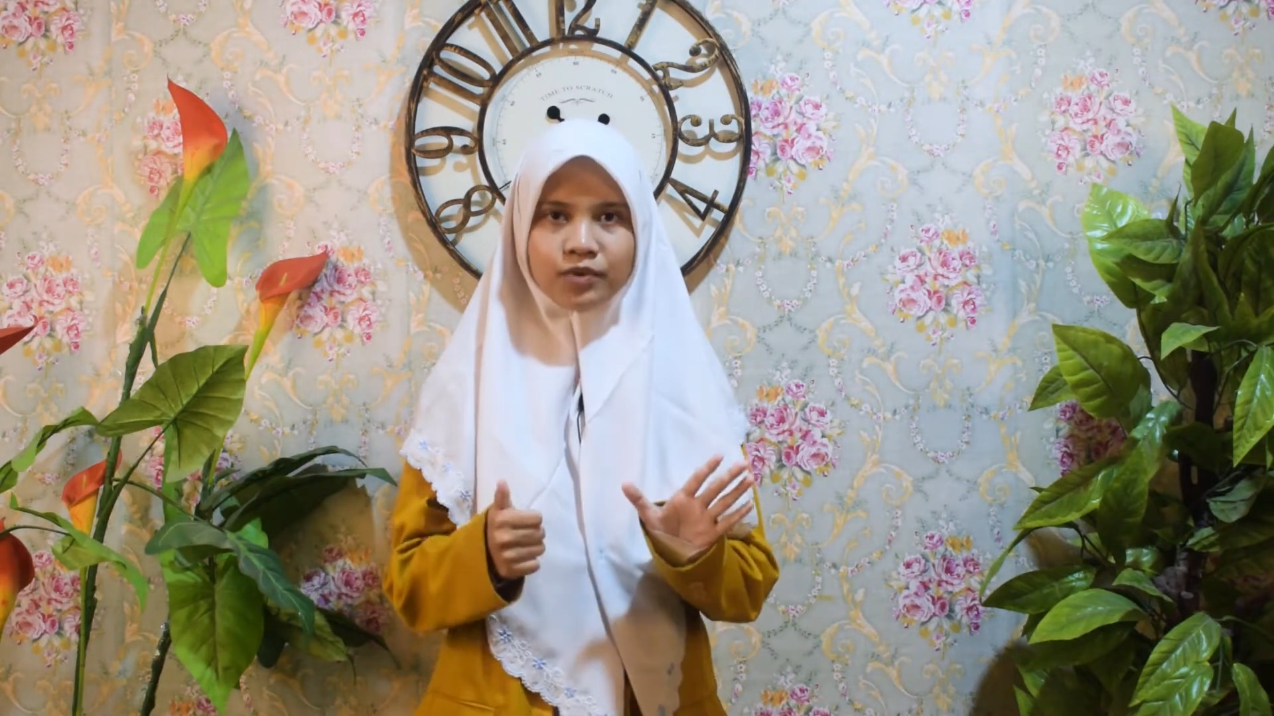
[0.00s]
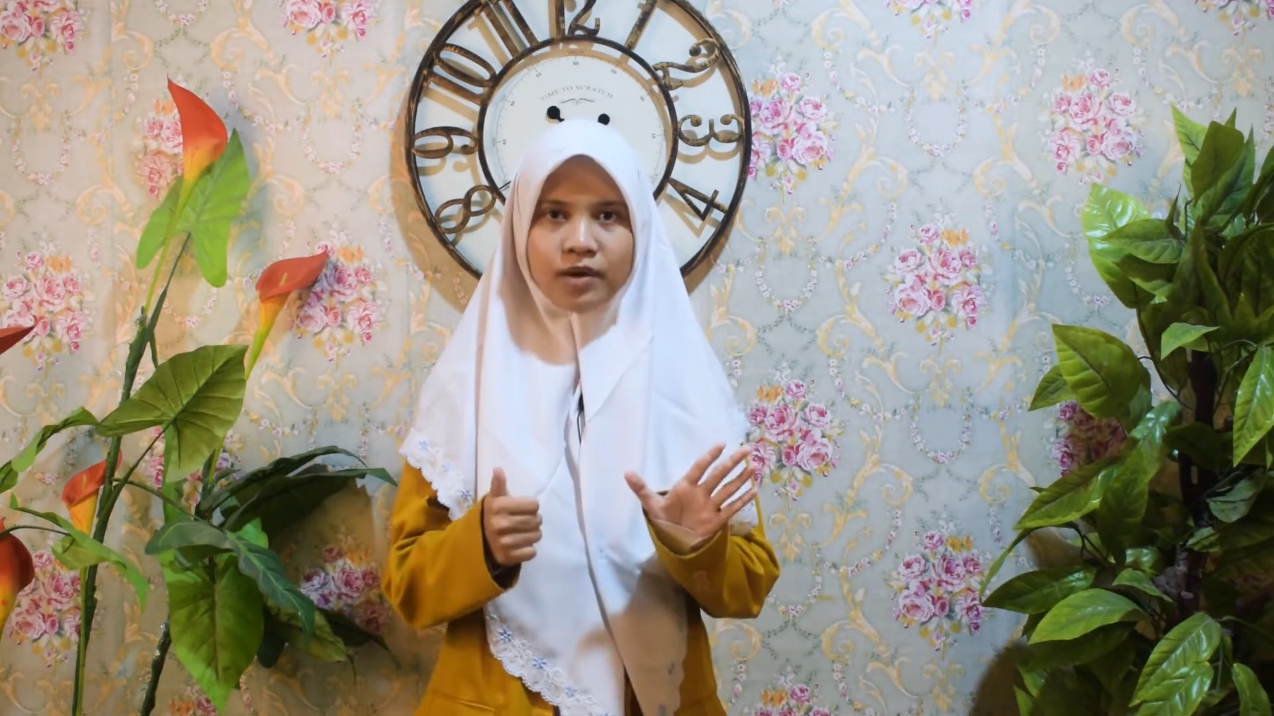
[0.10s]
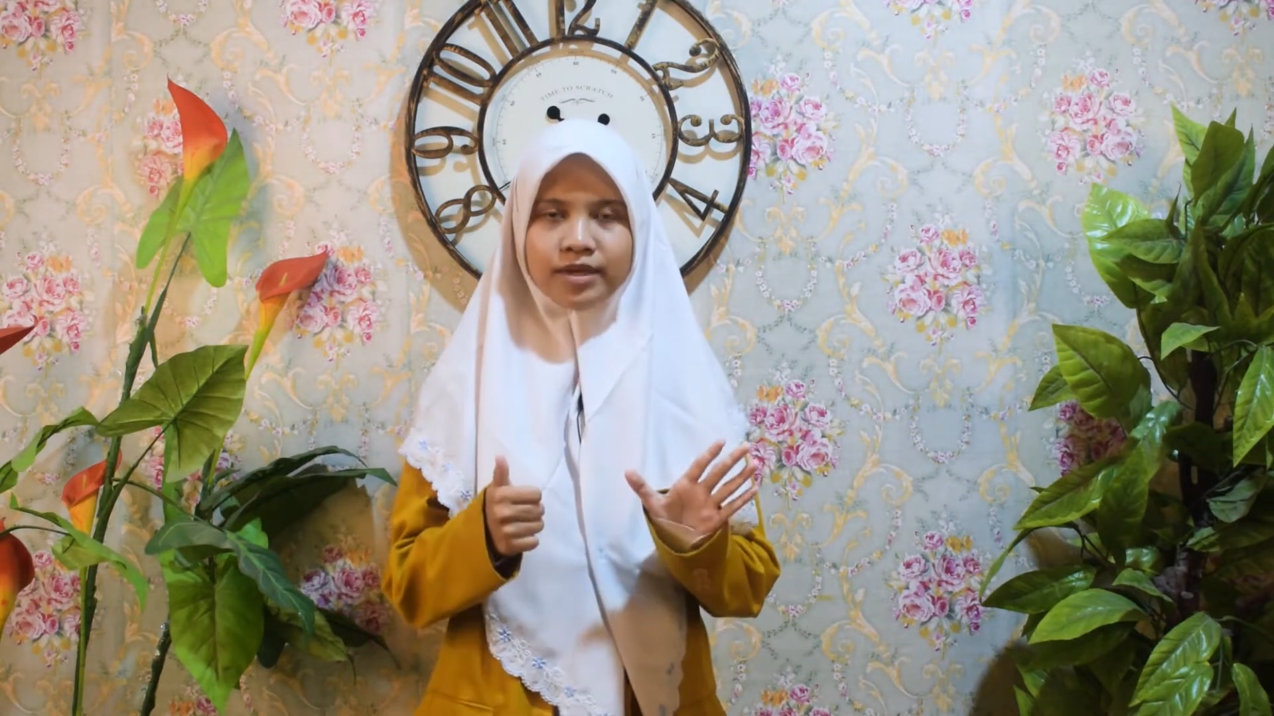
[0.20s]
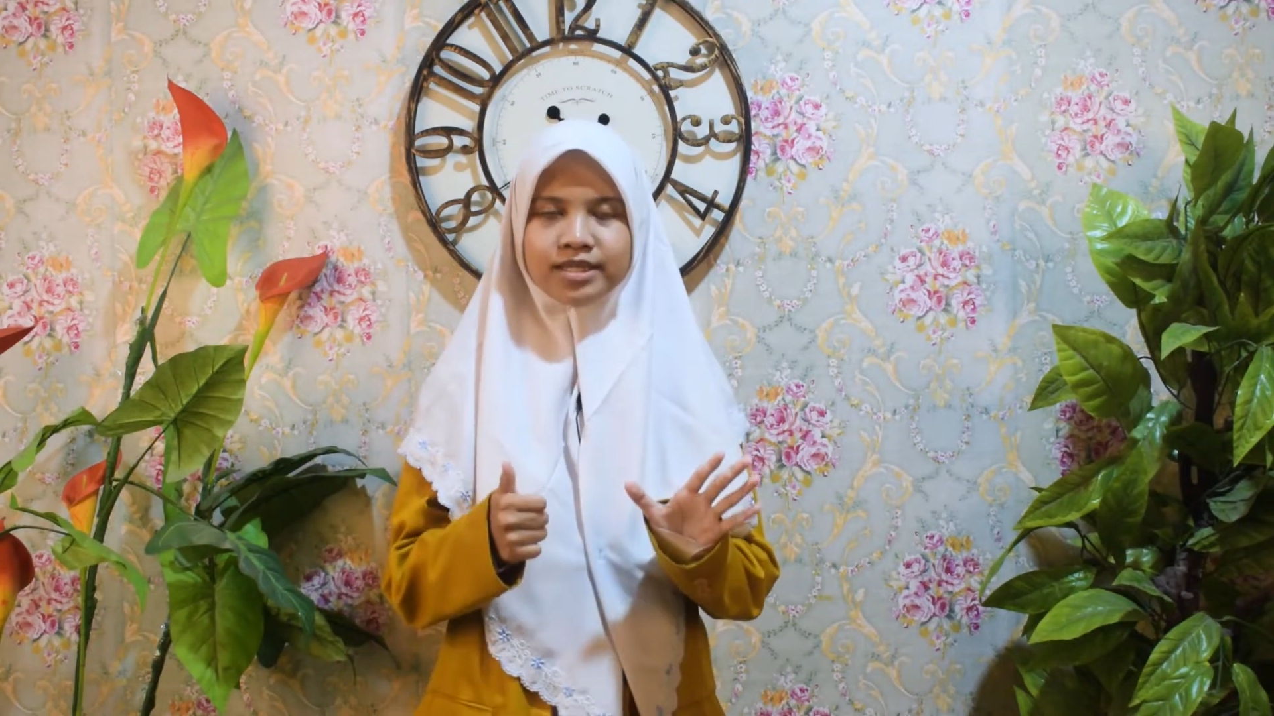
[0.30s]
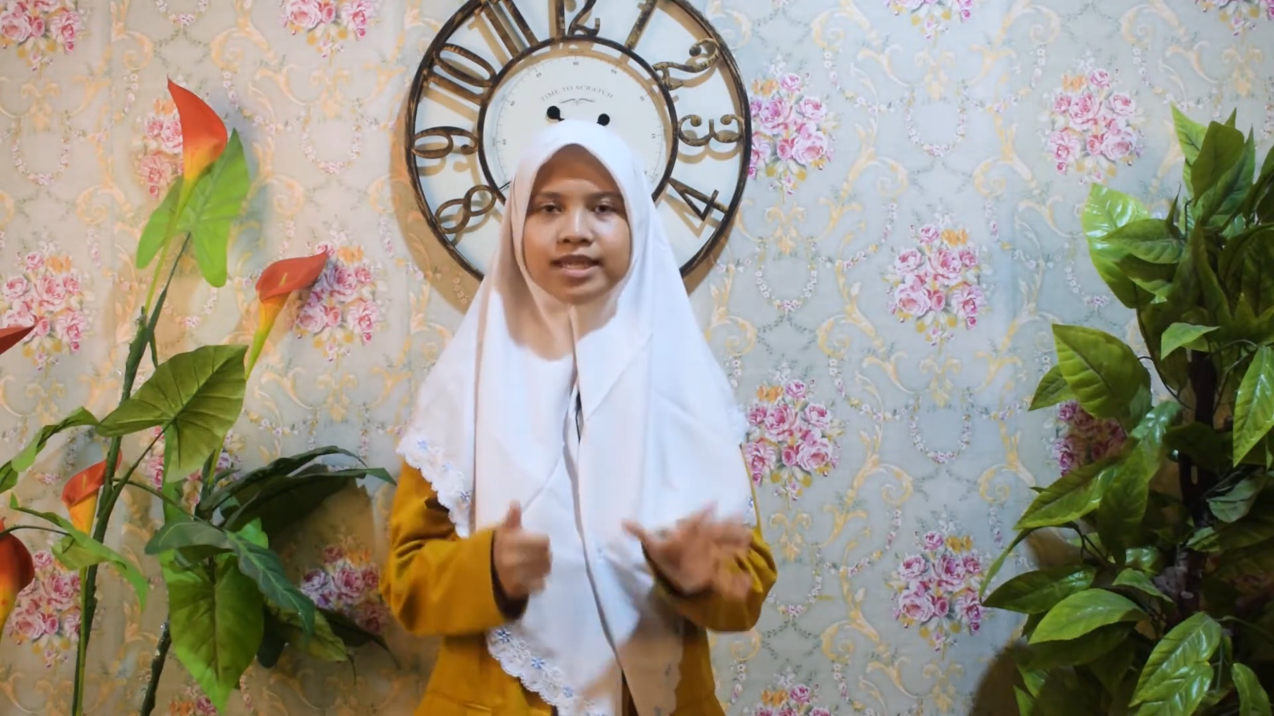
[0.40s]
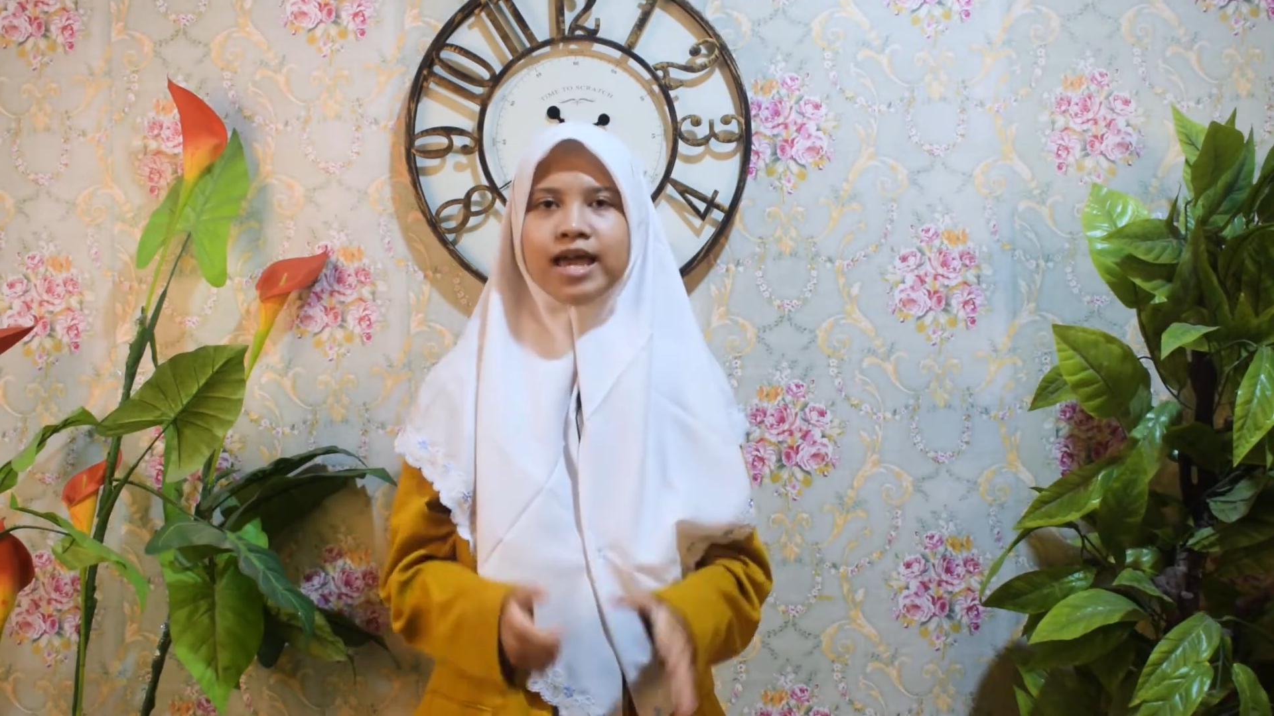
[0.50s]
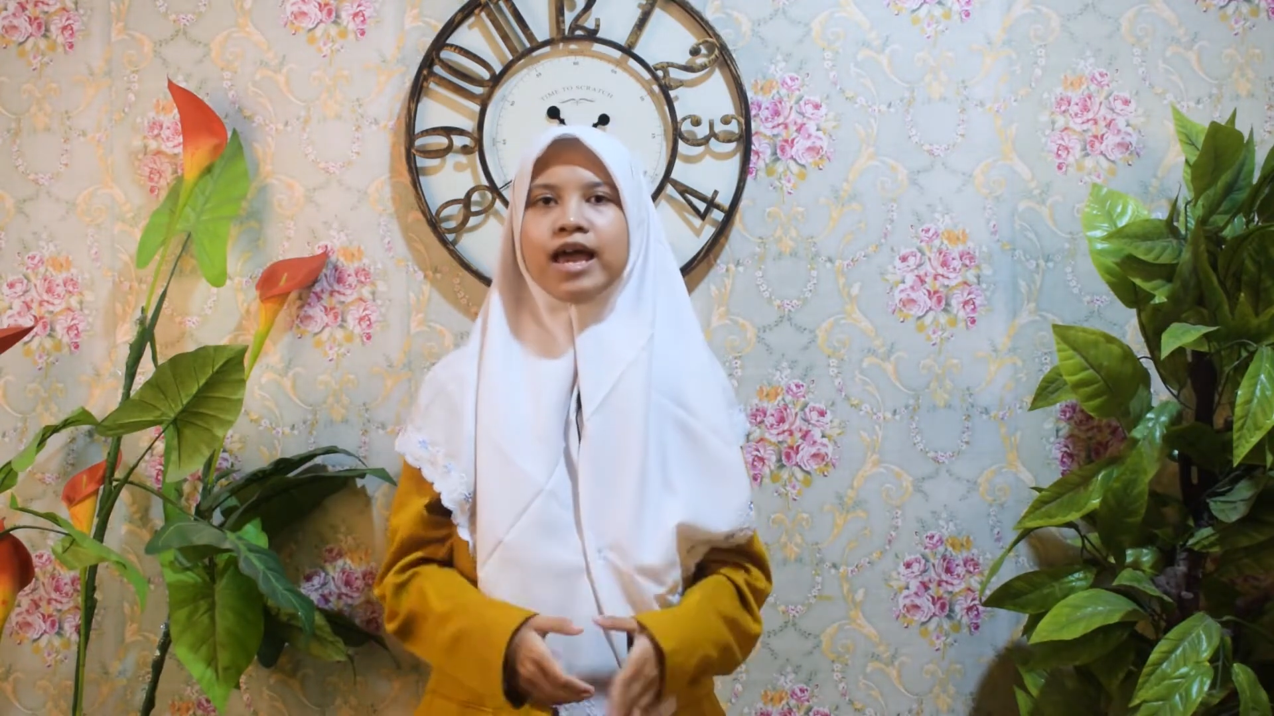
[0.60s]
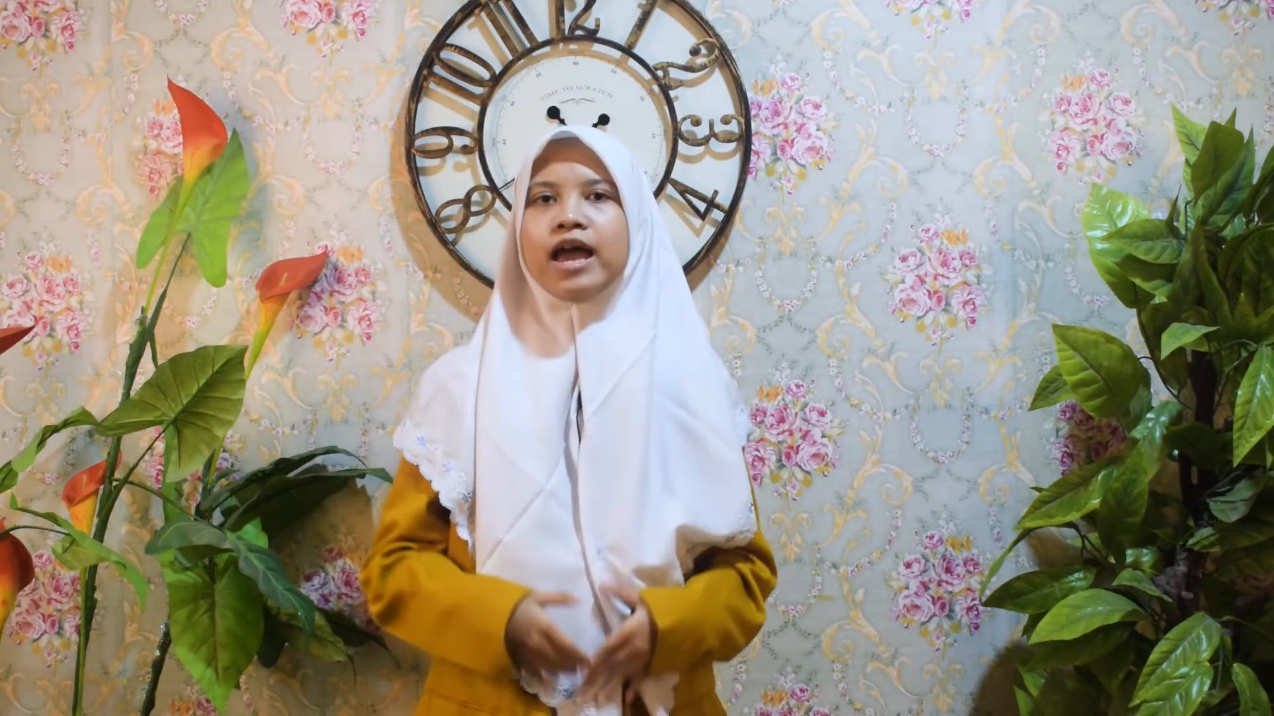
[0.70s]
promise